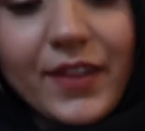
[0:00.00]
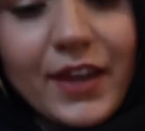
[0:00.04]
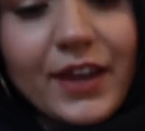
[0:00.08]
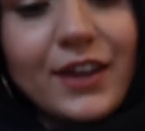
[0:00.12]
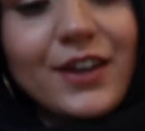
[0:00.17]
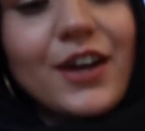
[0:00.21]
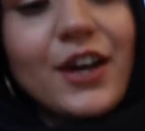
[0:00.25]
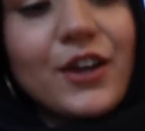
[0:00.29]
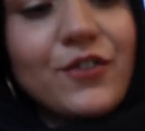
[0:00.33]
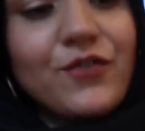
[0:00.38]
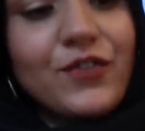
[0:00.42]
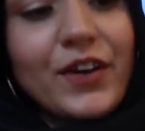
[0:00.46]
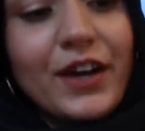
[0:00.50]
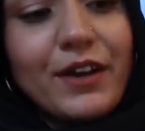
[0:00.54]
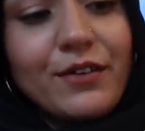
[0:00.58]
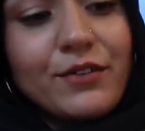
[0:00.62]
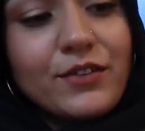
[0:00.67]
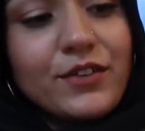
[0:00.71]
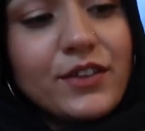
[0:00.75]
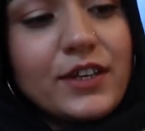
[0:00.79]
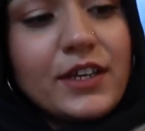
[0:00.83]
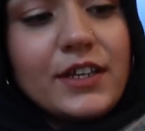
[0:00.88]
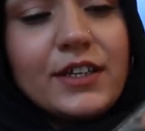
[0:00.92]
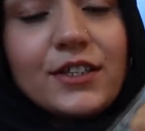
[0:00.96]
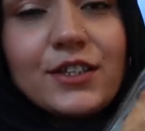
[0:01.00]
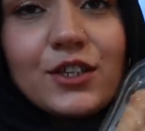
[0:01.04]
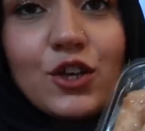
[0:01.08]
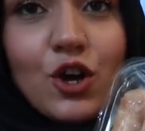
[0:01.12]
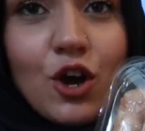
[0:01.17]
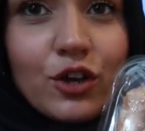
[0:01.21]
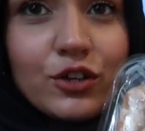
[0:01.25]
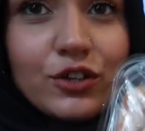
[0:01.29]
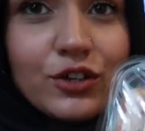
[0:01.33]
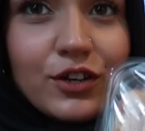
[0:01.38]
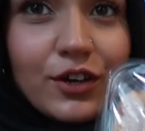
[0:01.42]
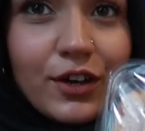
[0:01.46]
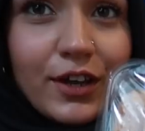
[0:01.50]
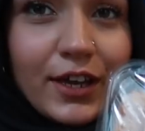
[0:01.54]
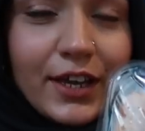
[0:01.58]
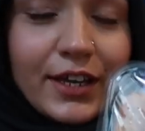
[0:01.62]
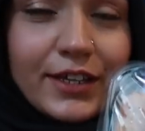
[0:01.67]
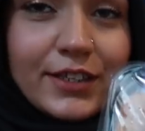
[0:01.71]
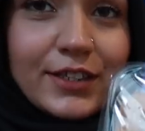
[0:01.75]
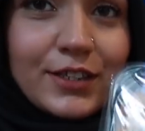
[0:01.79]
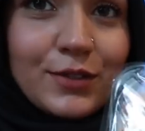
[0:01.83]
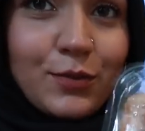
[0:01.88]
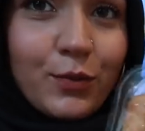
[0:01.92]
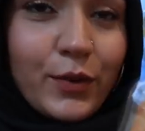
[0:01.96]
then I found these cod
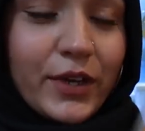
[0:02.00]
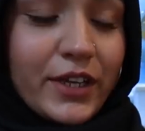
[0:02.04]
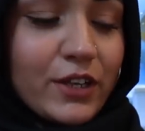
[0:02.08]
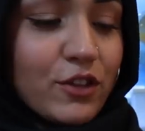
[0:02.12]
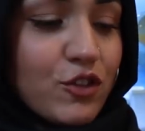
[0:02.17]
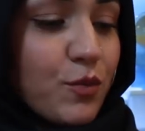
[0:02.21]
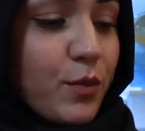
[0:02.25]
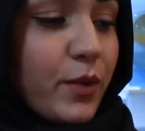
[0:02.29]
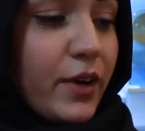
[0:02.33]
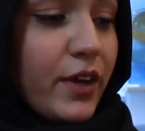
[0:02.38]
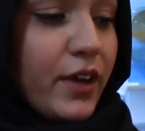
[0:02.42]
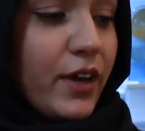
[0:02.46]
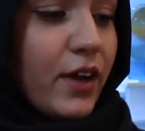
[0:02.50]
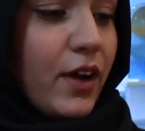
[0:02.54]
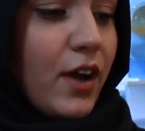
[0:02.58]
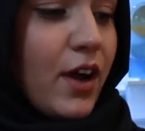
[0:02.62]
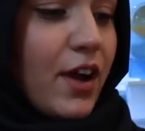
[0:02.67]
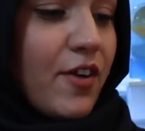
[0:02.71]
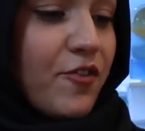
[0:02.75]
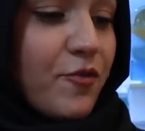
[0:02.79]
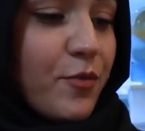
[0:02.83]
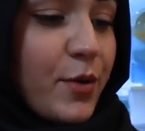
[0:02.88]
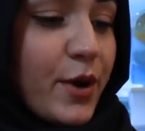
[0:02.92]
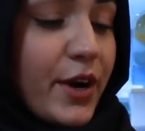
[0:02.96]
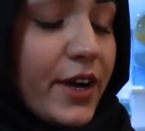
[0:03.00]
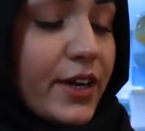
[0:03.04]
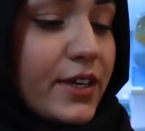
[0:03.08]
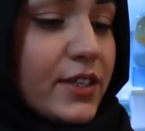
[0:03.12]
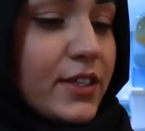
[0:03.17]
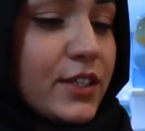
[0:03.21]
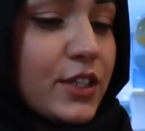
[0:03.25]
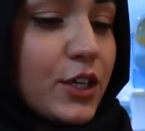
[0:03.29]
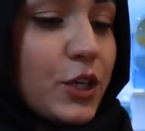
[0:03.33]
nuggets, which were half price.